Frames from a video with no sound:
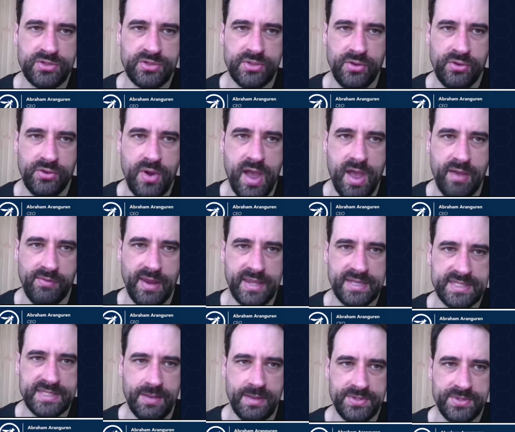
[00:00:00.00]
So you have
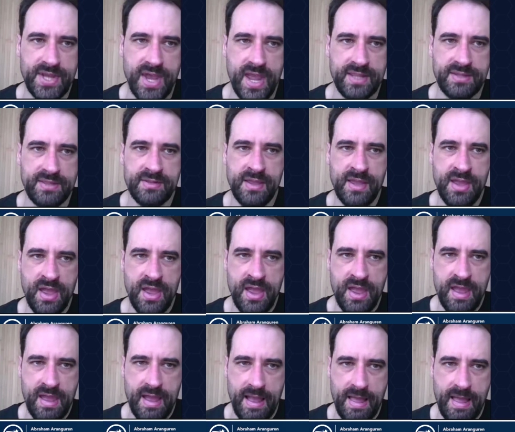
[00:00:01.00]
like some site,
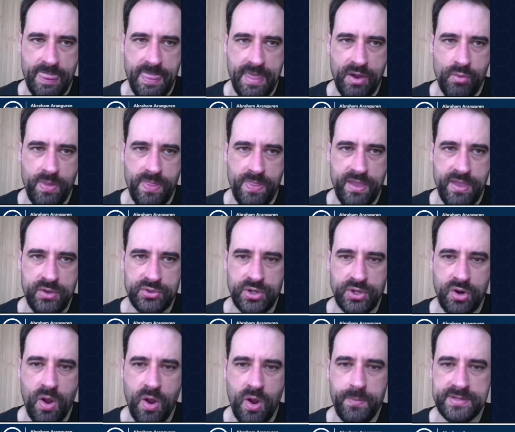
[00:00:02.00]
and then when the
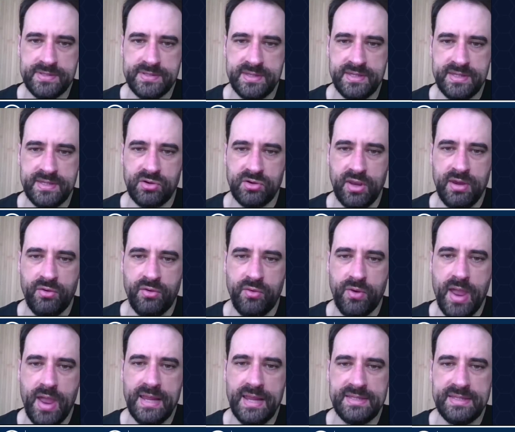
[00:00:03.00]
user copies this, in
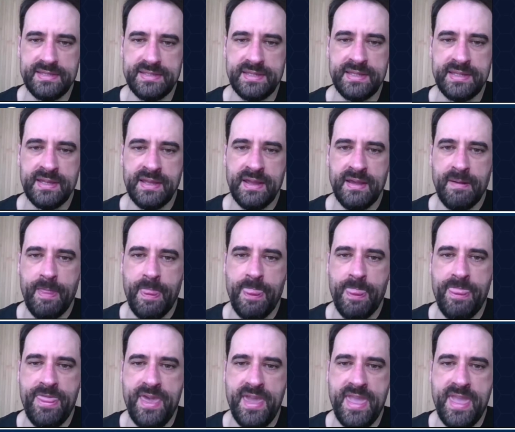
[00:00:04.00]
reality,
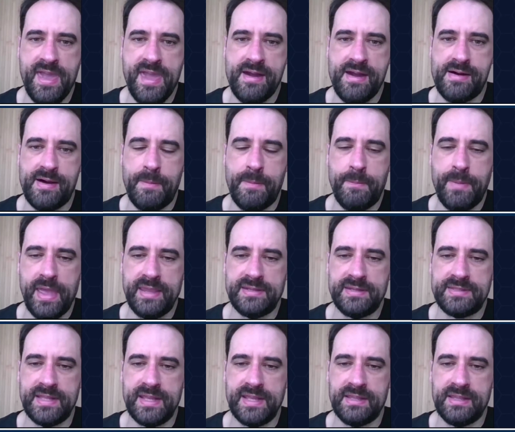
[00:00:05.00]
they are
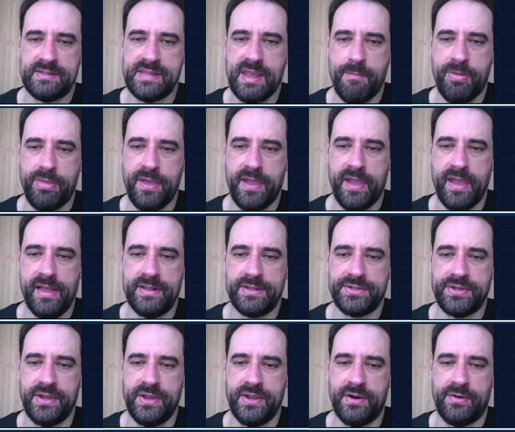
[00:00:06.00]
pasting something
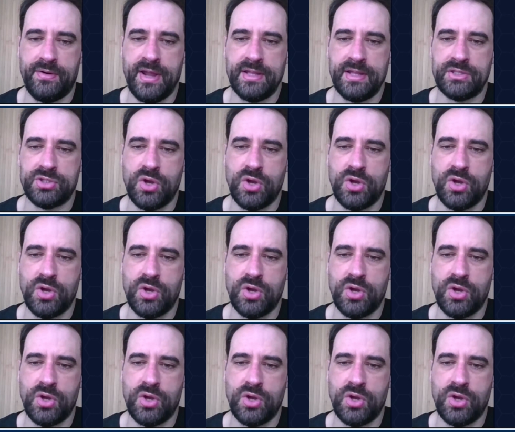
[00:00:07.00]
else here, right?